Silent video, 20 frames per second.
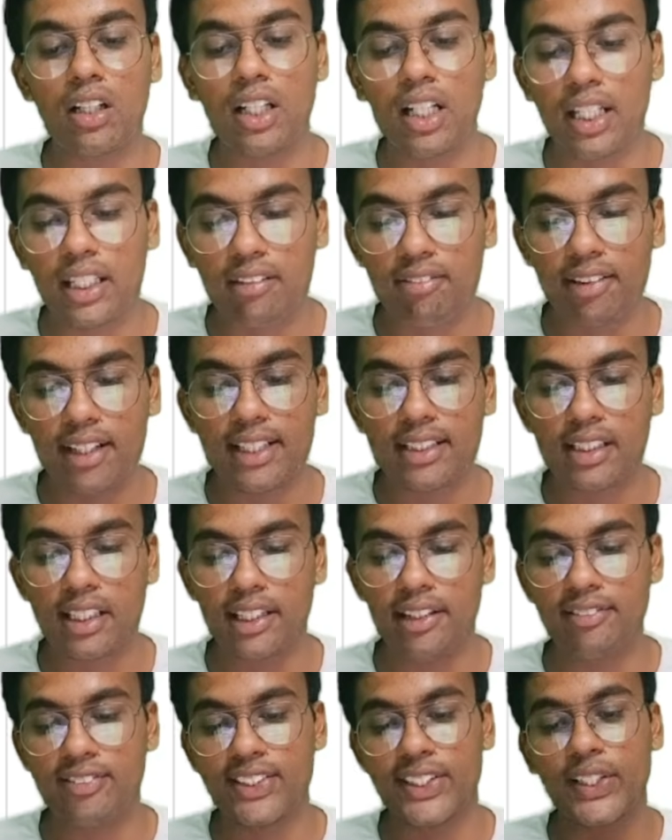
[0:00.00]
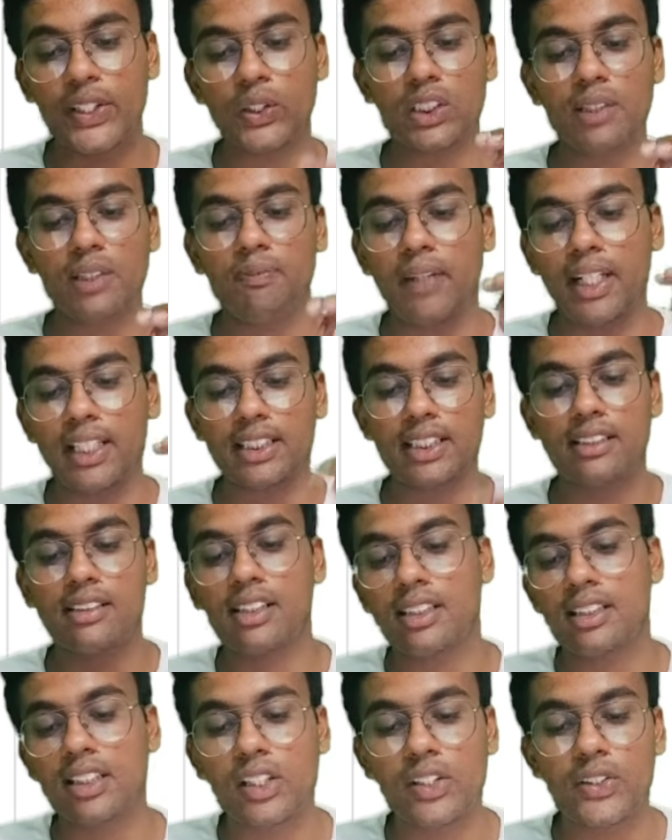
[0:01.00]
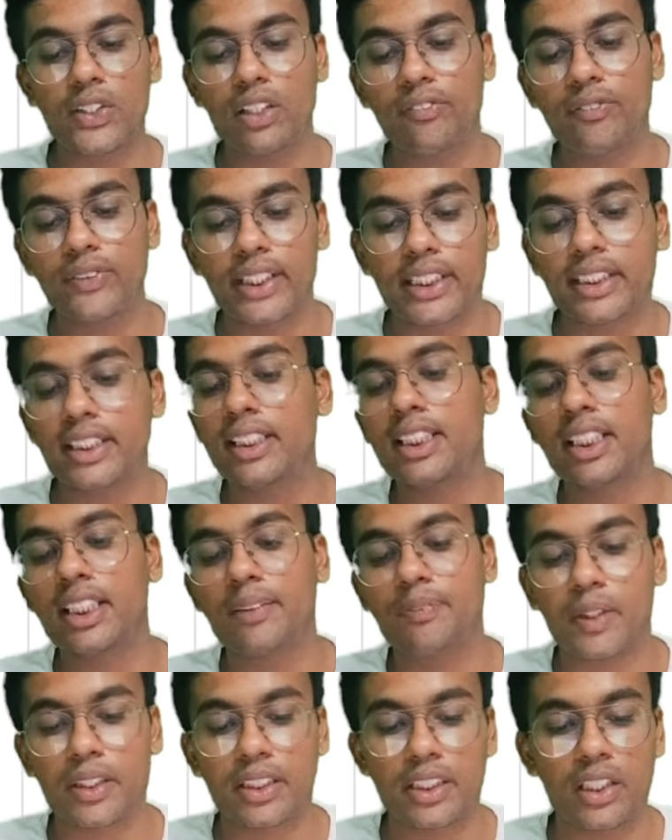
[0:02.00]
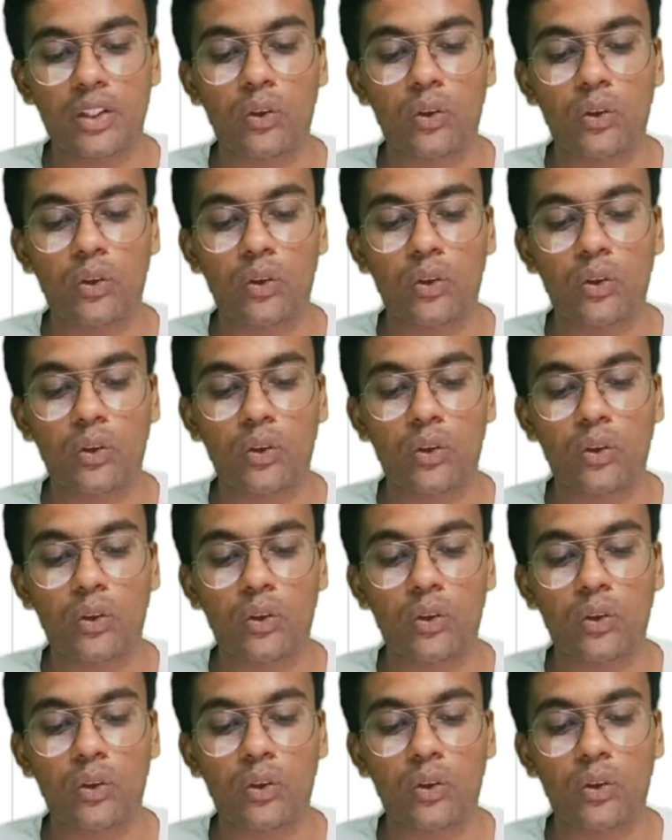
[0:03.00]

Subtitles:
liquidation if COC passes resolution of 66%